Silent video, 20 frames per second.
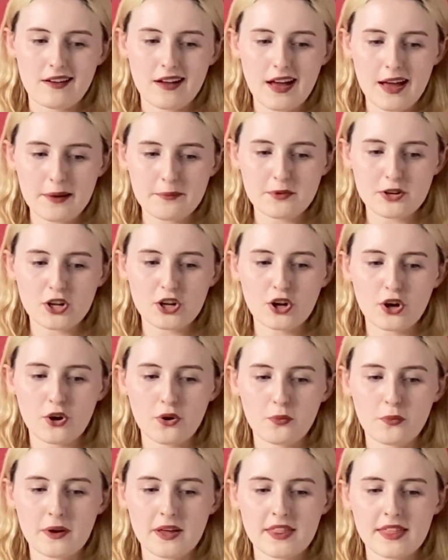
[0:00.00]
I'm going to
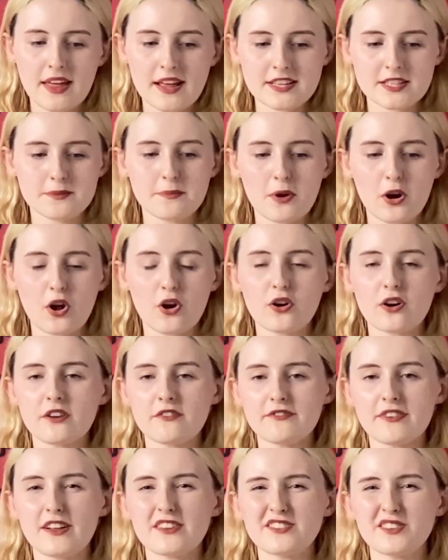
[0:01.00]
go with Esteban
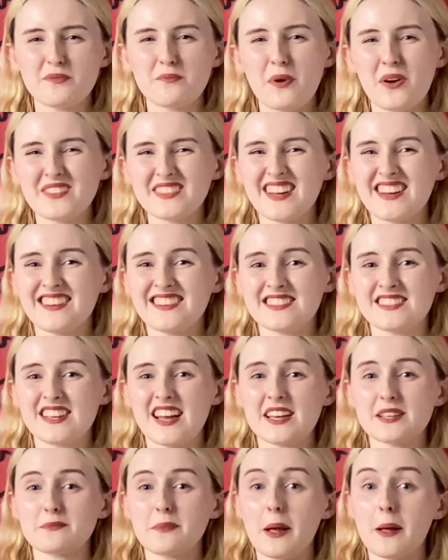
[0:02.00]
Ocon and Valtteri Bottas
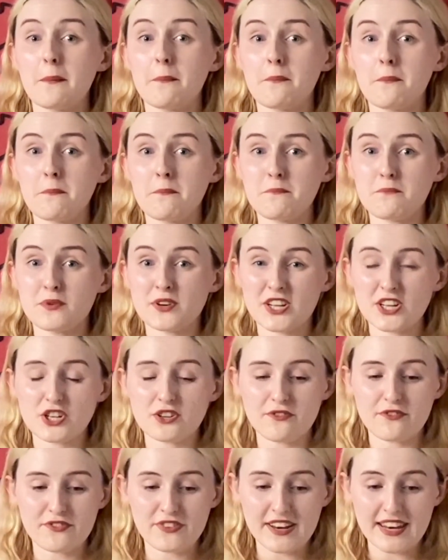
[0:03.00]
as my
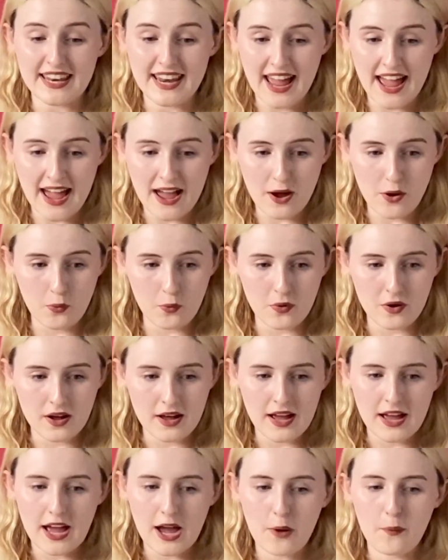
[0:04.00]
prediction for now.
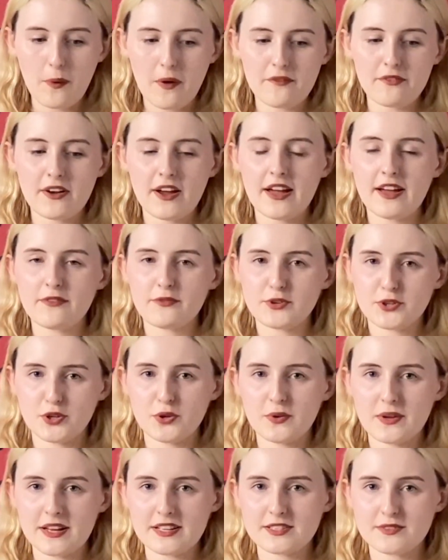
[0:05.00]
However, if we
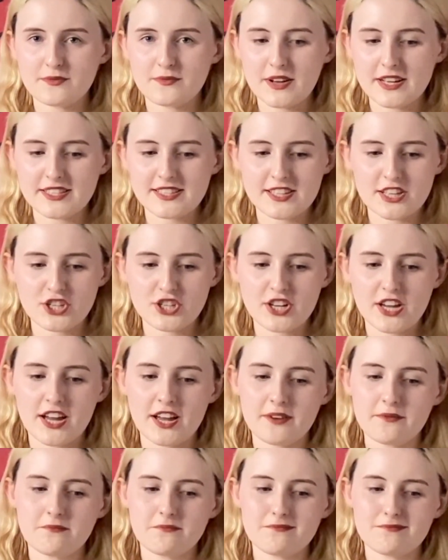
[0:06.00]
do get some racing this
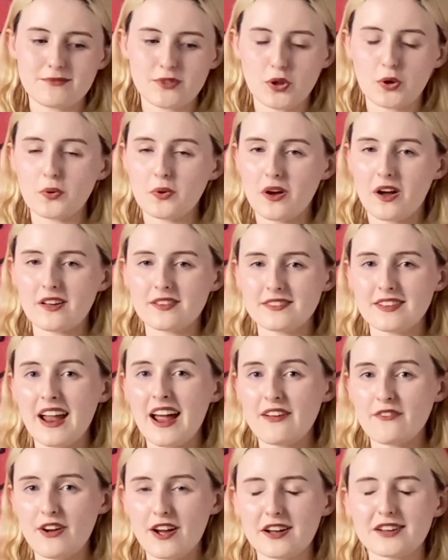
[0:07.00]
year, Lundgaard,
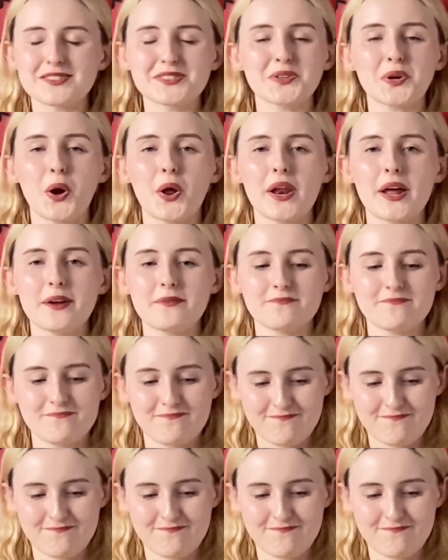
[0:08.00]
I reckon's got it.